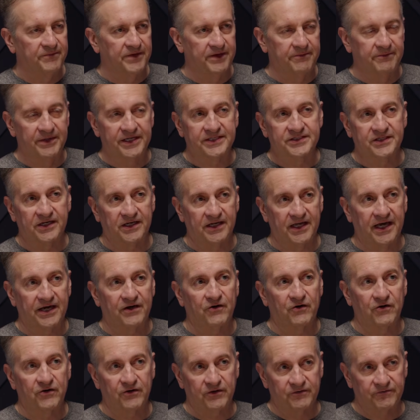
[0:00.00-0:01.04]
it makes it a lot
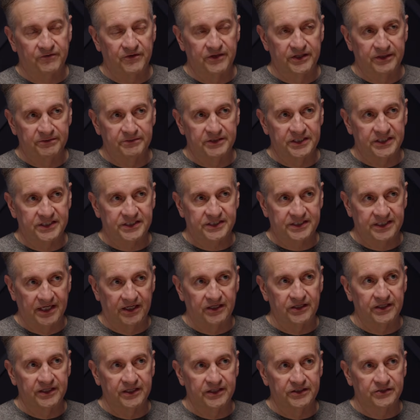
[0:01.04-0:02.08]
harder for them to
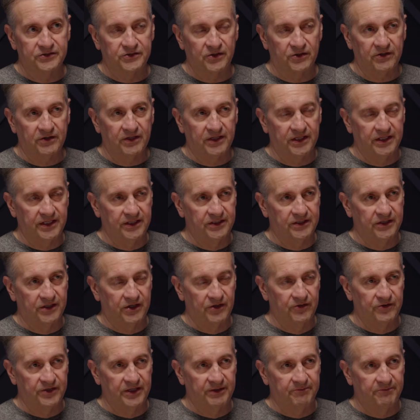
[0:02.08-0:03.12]
sell it internally and to
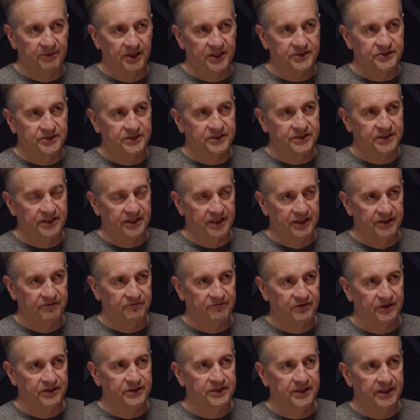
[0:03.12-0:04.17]
go get budgets and get
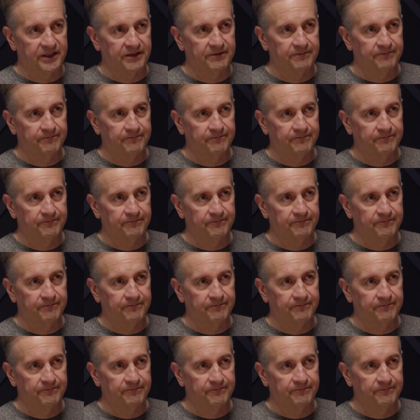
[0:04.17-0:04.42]
funding.